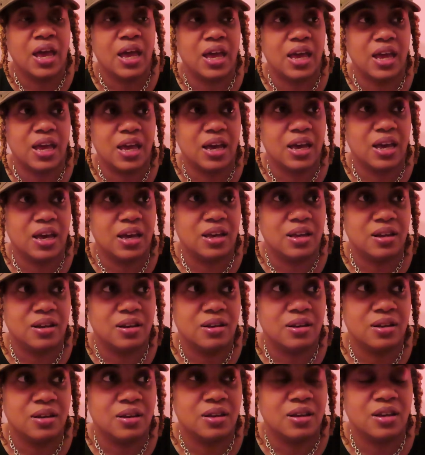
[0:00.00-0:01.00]

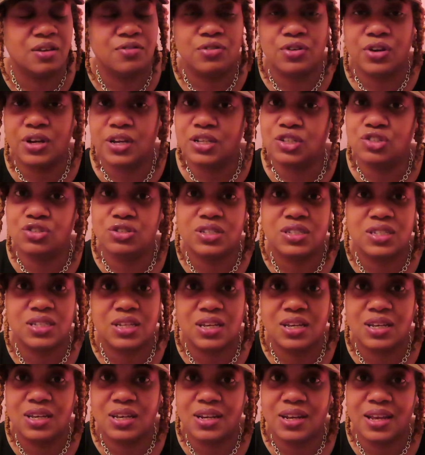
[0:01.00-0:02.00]
And if you're
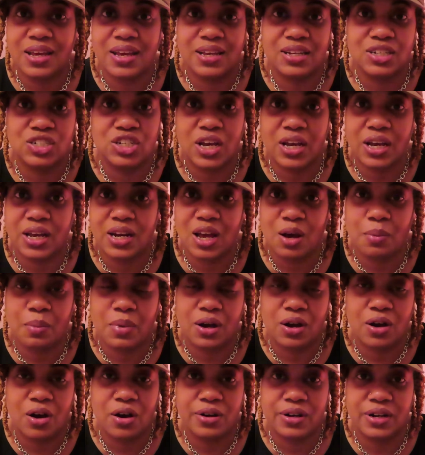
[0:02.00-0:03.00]
interested in checking out
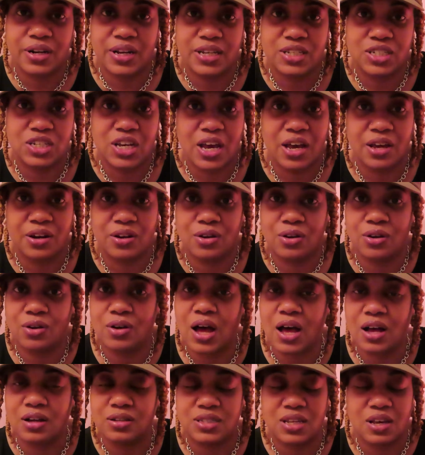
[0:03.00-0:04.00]
my gardening channel,
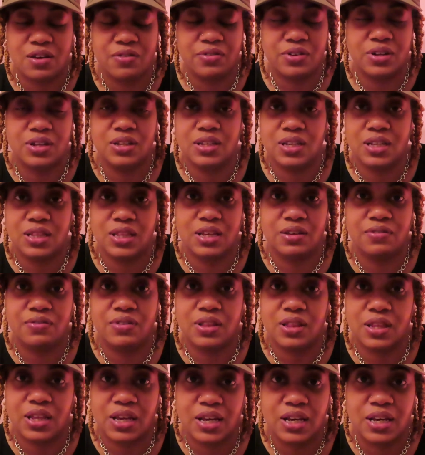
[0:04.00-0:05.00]
I'll definitely leave
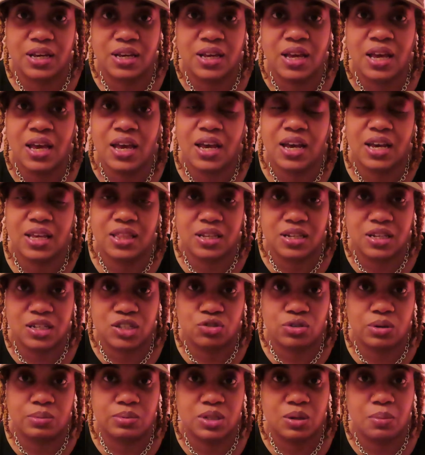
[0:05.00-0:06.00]
the link in the
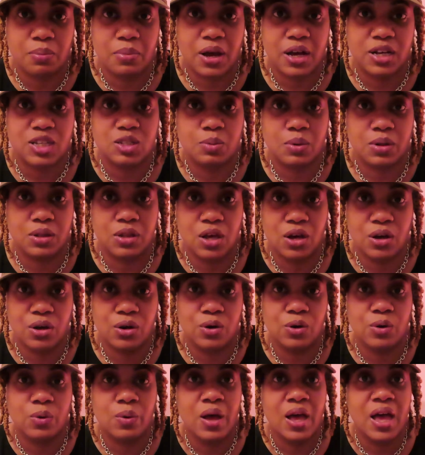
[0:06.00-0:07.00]
description box
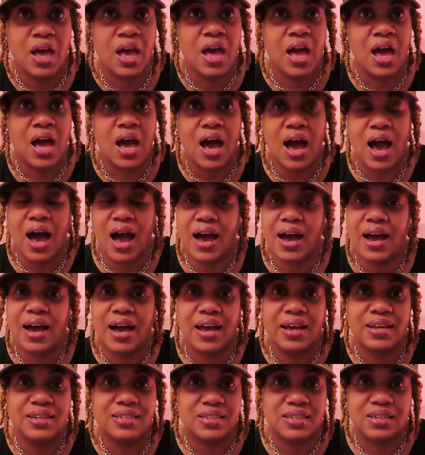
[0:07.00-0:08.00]
below.
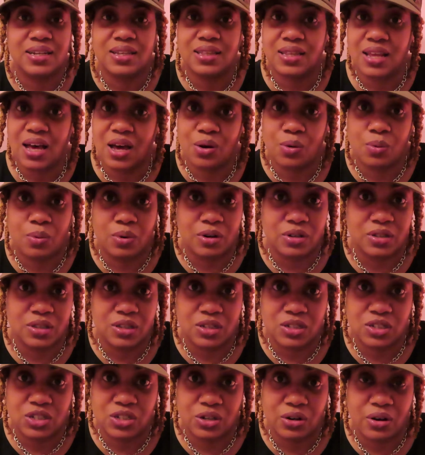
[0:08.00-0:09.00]
I did a lot of work
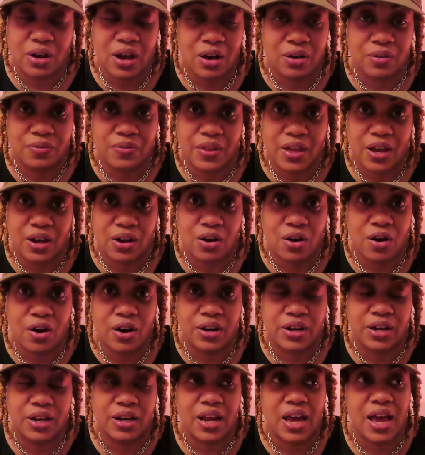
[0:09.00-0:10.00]
this year out in that
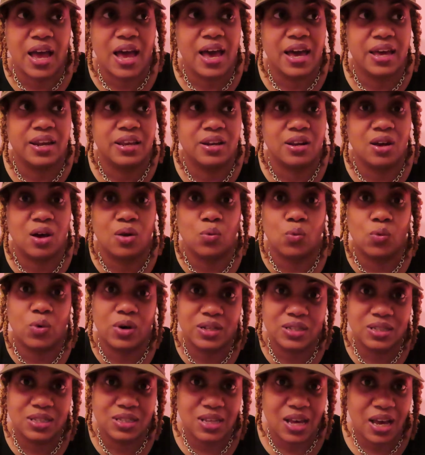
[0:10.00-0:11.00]
garden. I had it on
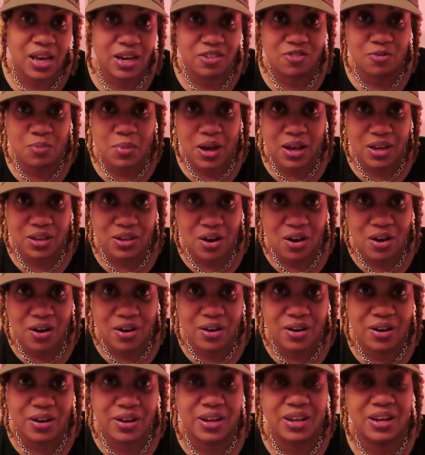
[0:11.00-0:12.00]
one side of my
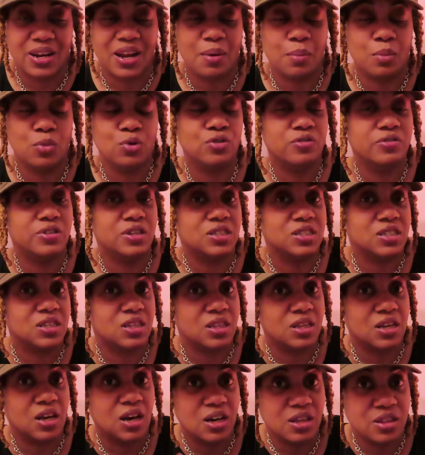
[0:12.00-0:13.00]
yard and I moved it to
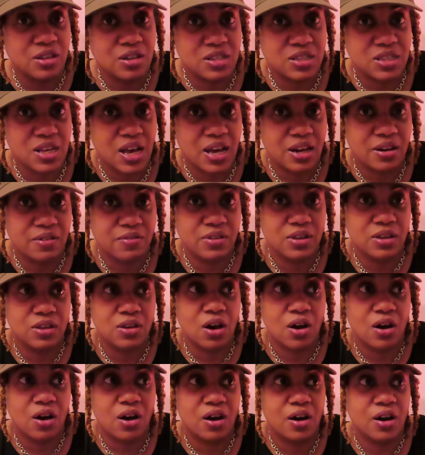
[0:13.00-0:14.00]
the other side of the
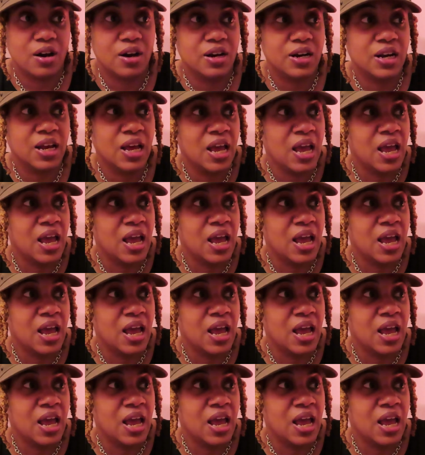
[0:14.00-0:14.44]
yard,